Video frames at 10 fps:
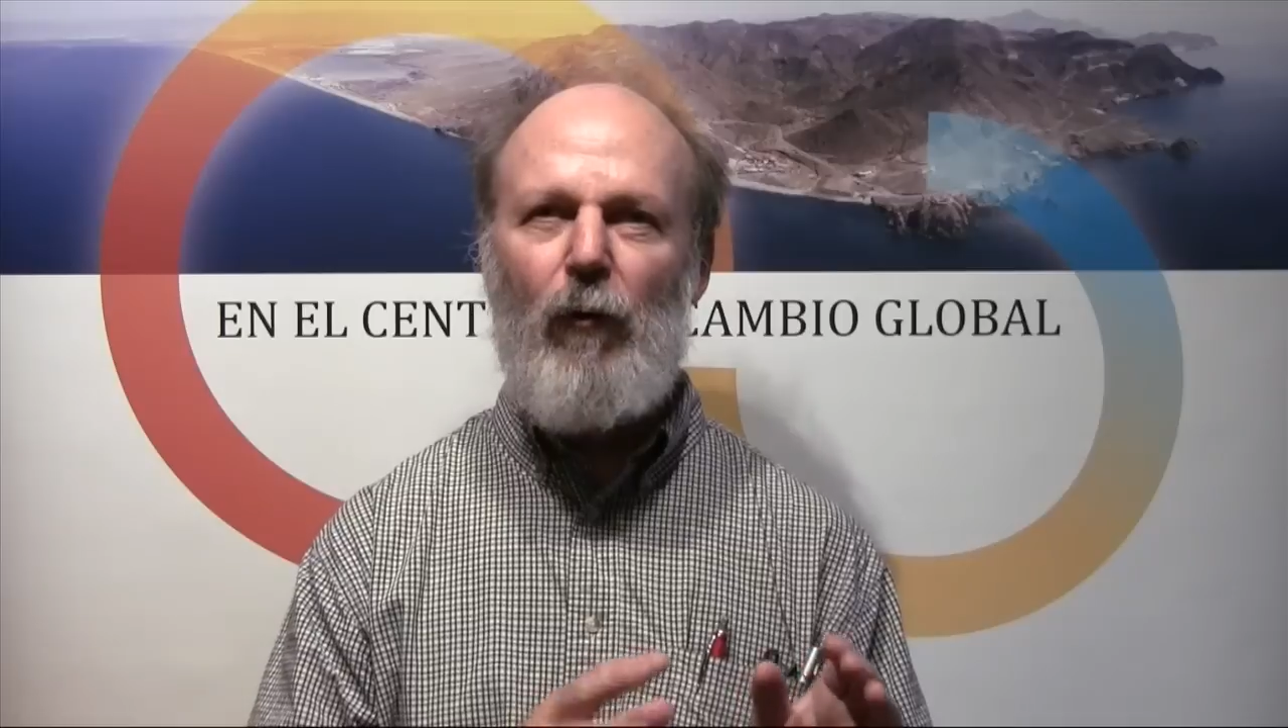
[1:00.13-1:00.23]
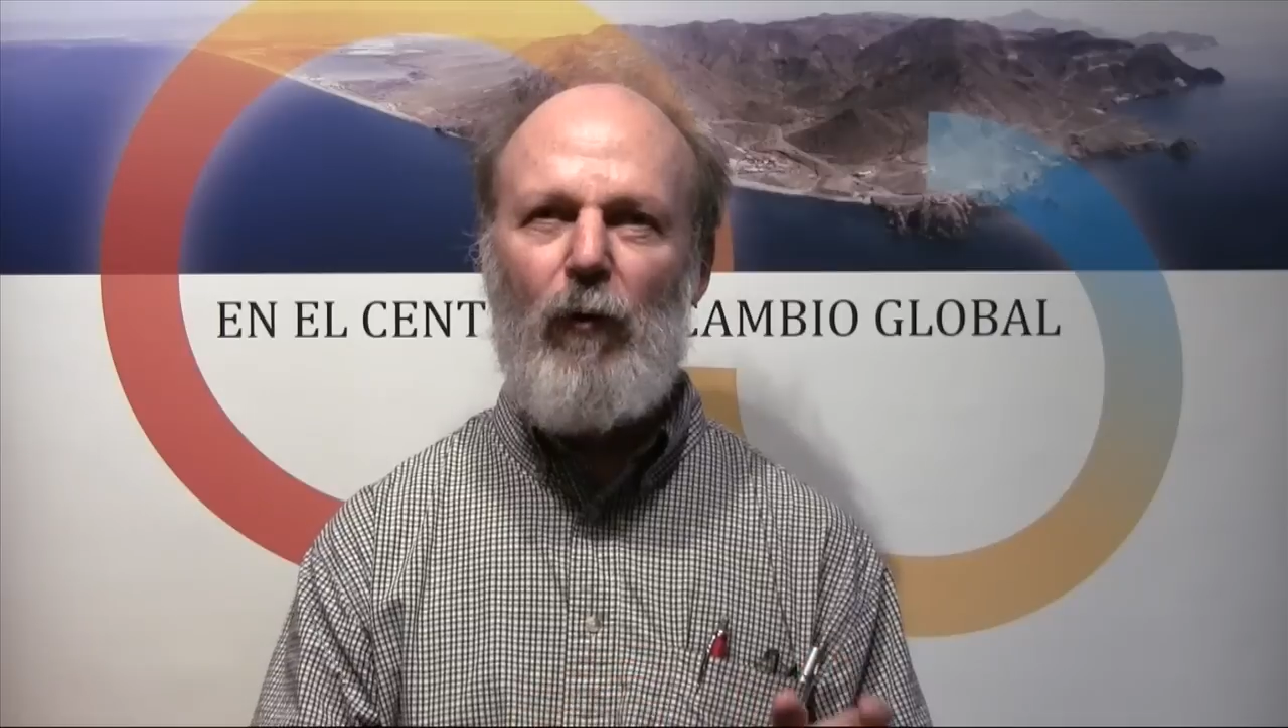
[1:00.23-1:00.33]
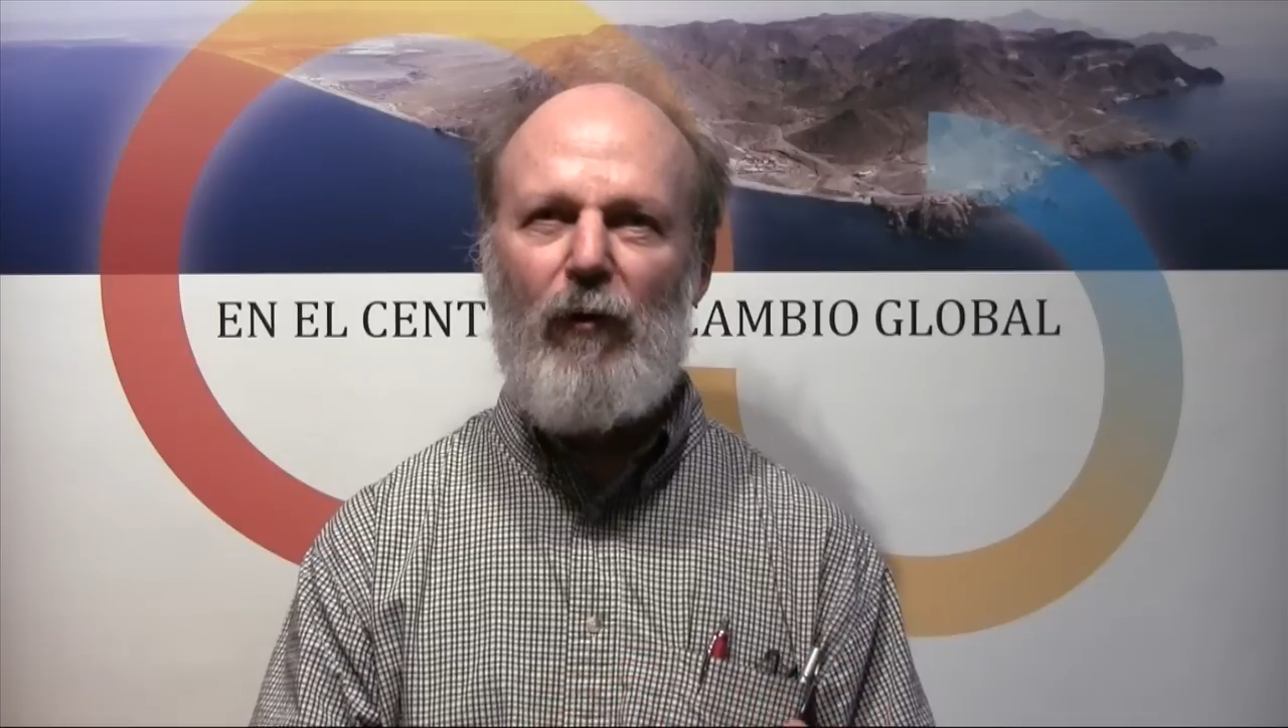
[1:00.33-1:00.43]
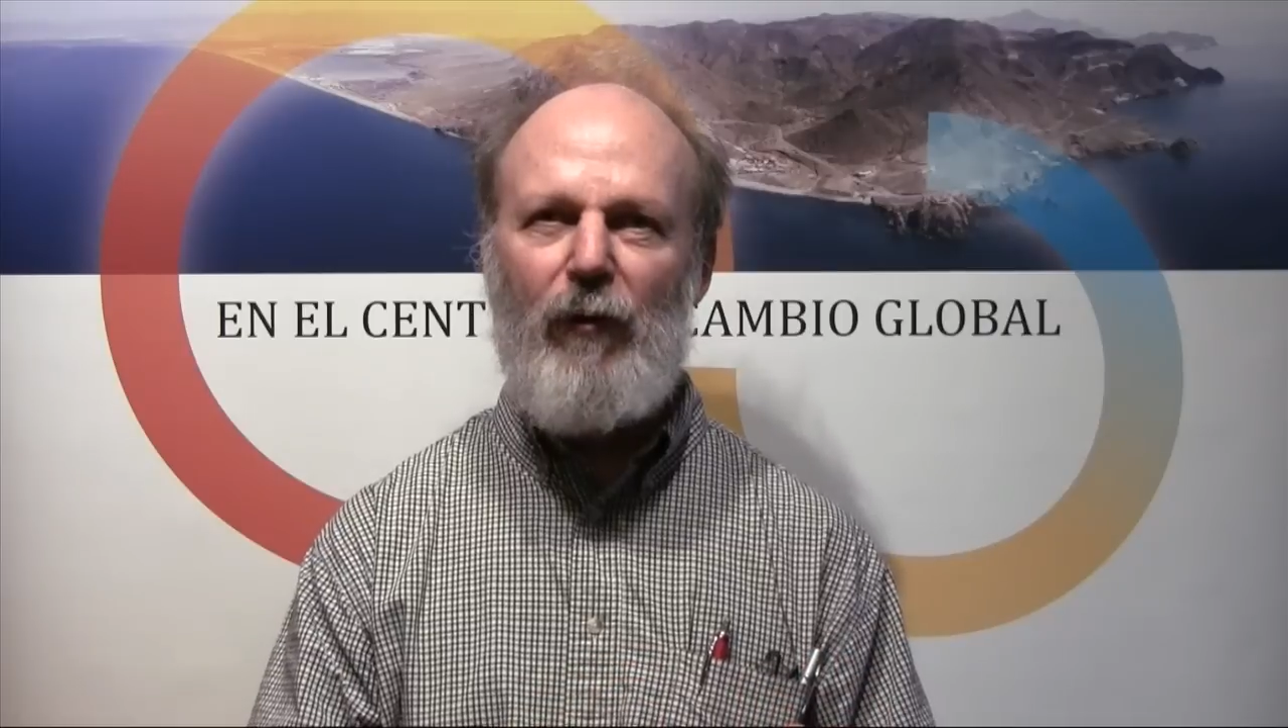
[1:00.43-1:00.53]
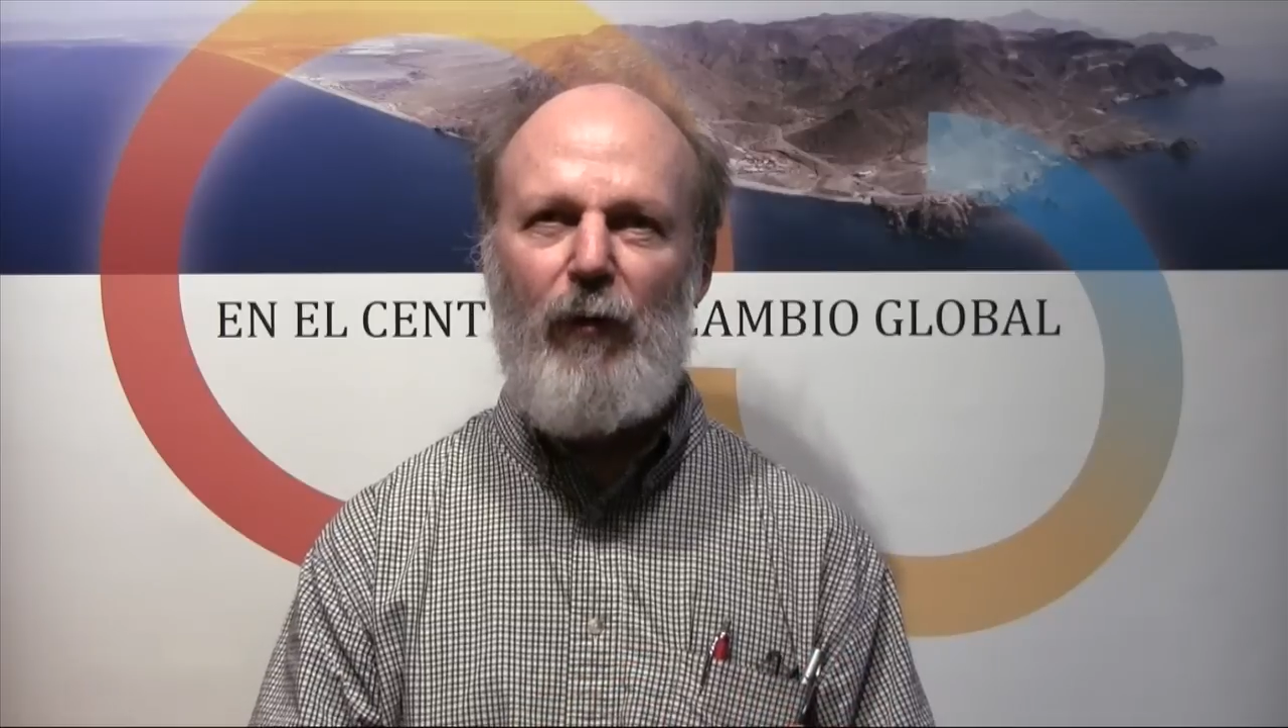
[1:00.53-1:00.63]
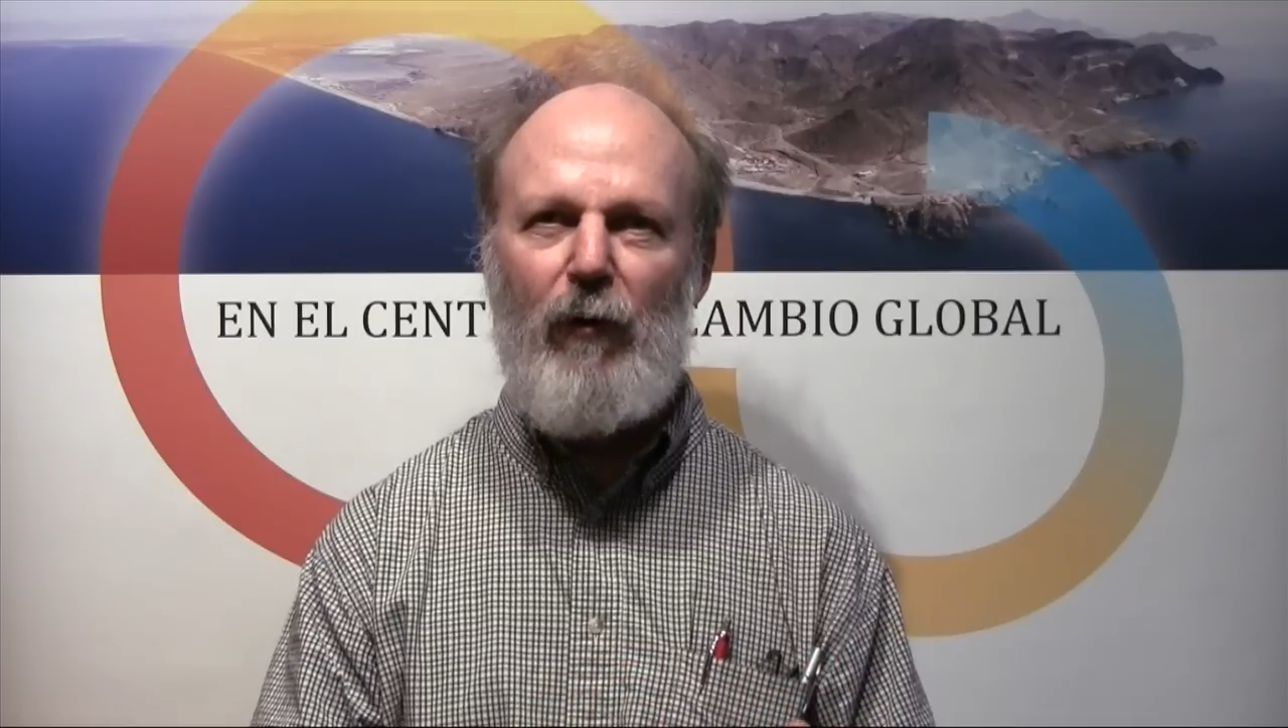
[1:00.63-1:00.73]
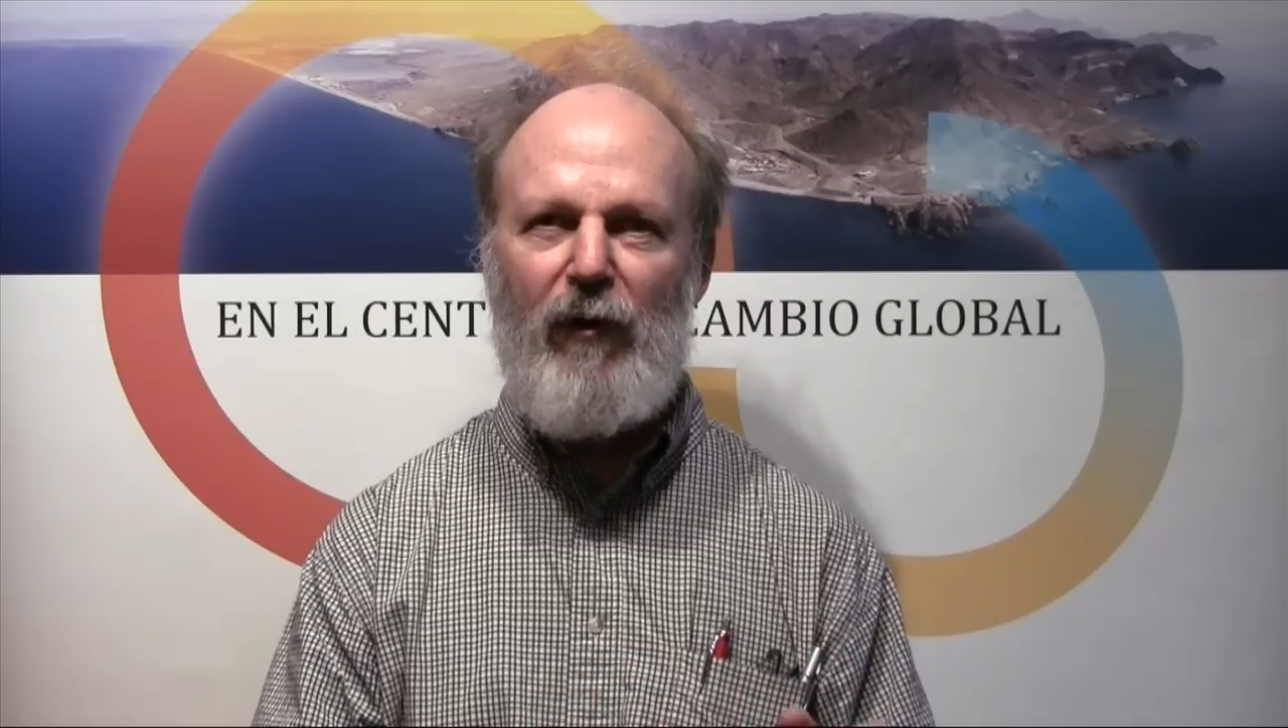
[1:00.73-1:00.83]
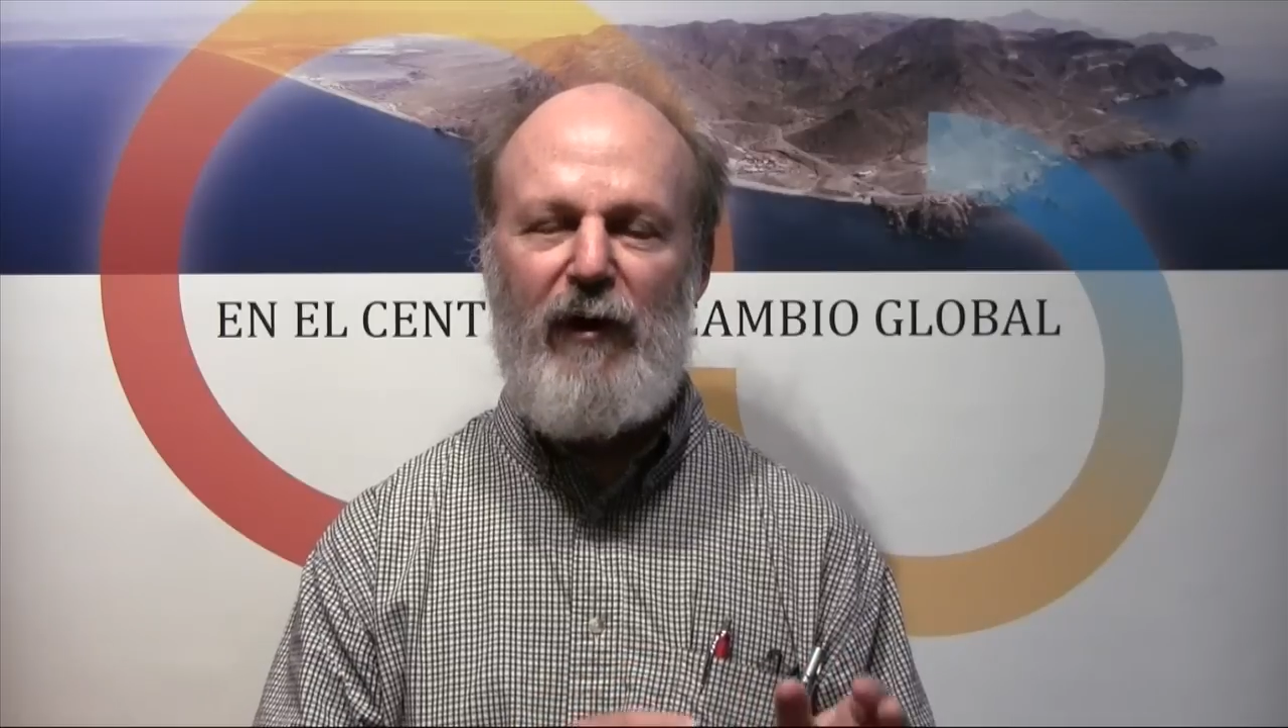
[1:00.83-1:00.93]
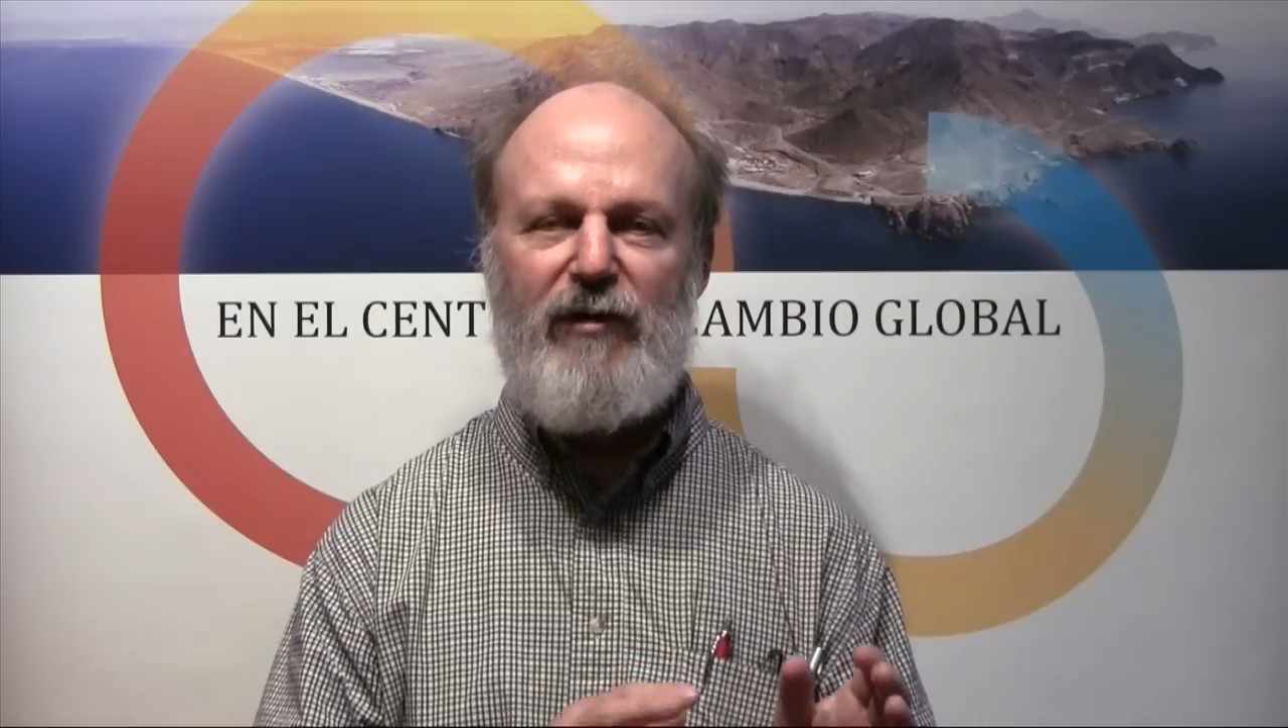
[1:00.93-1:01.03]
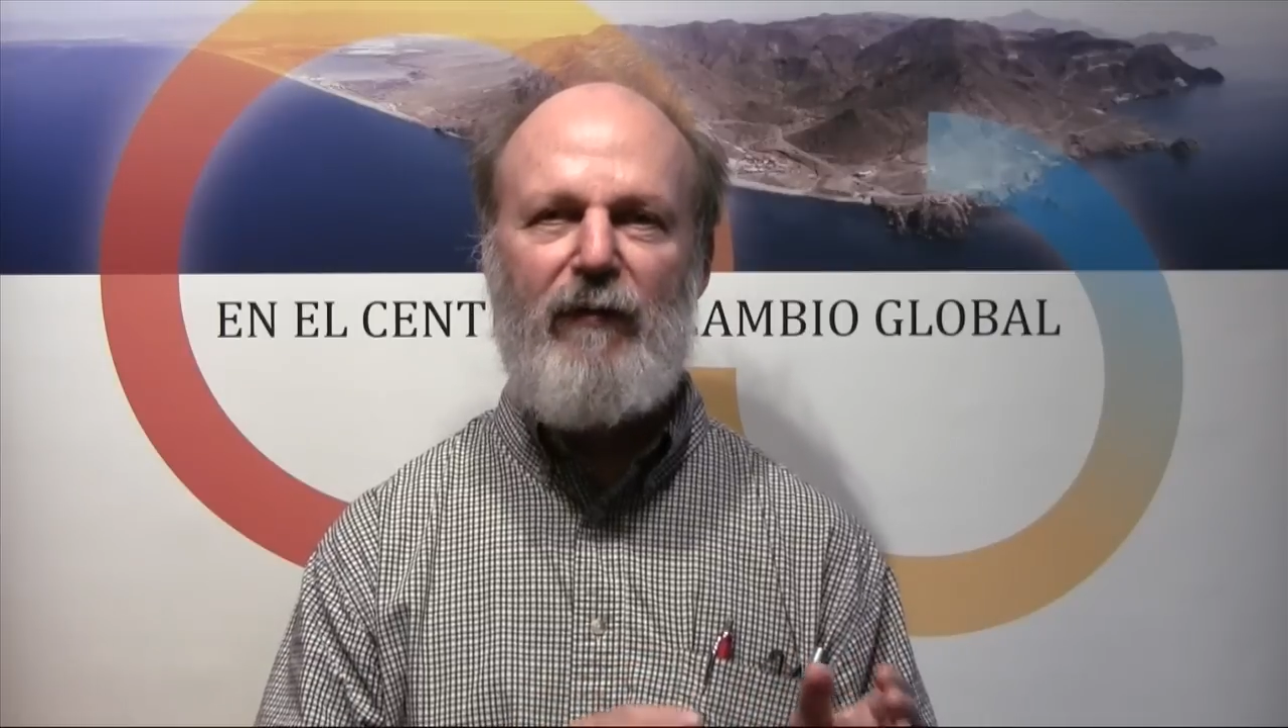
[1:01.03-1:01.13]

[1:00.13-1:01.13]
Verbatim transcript: local communities